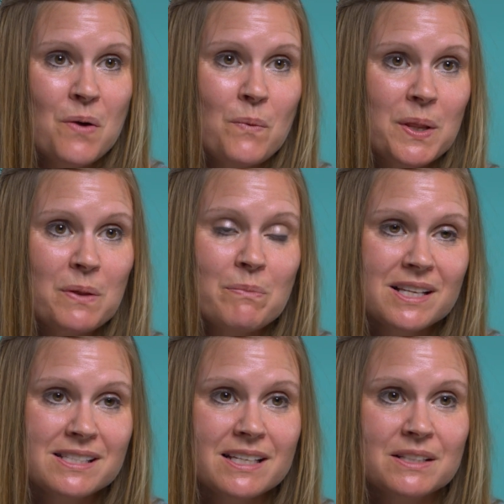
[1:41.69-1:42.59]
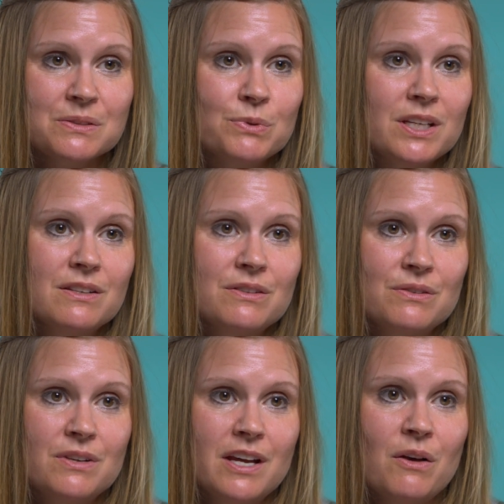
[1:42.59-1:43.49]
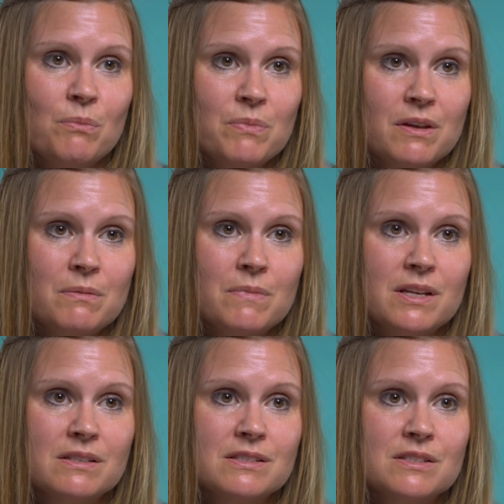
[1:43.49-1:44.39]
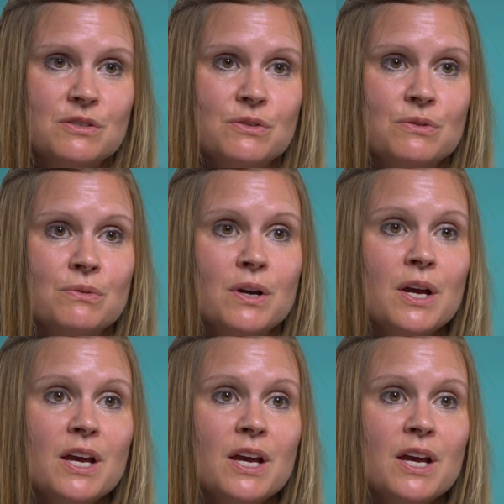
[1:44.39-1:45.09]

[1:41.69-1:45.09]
one of the best things we can do to help them is to